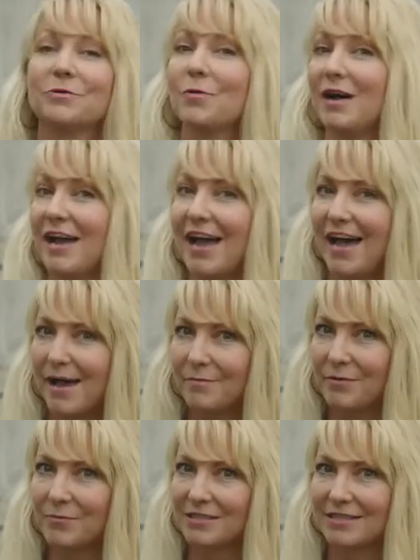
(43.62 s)
So what
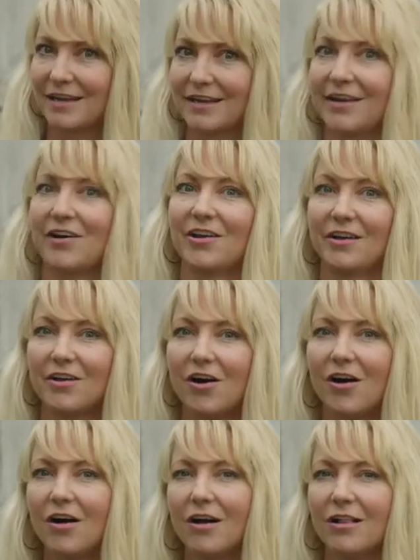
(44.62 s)
happened was I got a
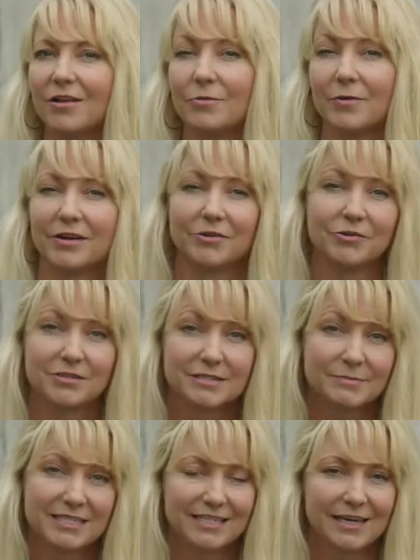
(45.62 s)
call around
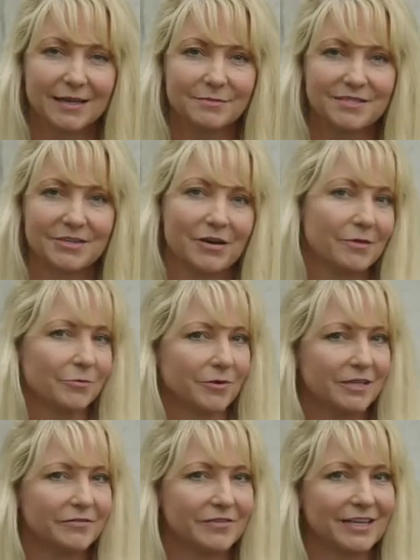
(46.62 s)
Christmas time. So I
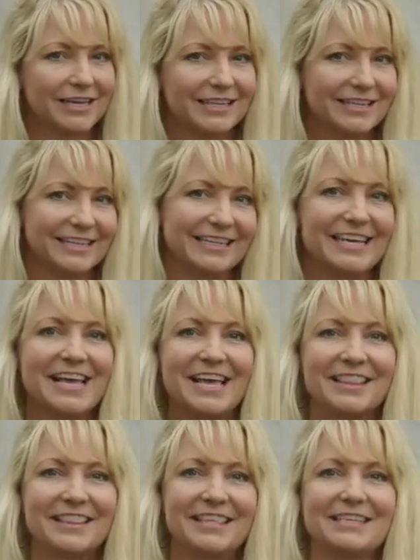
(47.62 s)
really feel like that
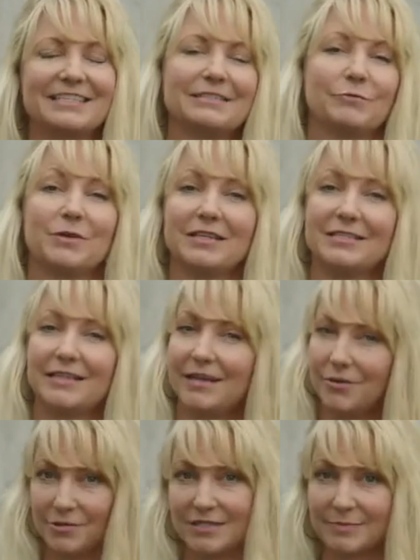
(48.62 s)
this was
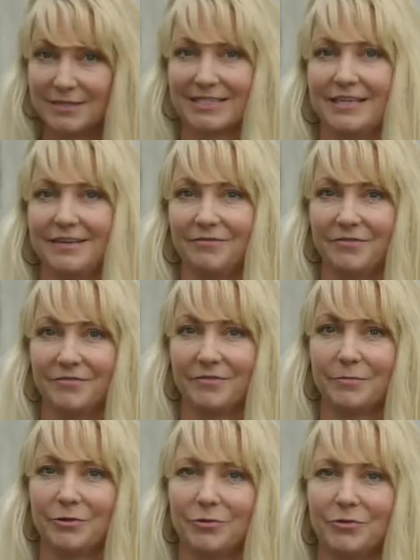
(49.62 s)
a Christmas gift
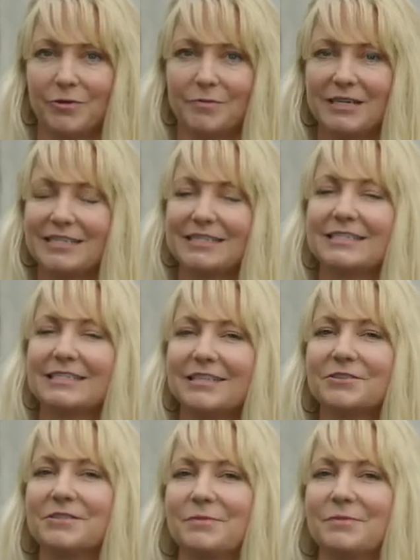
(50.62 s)
from the Lord because it's so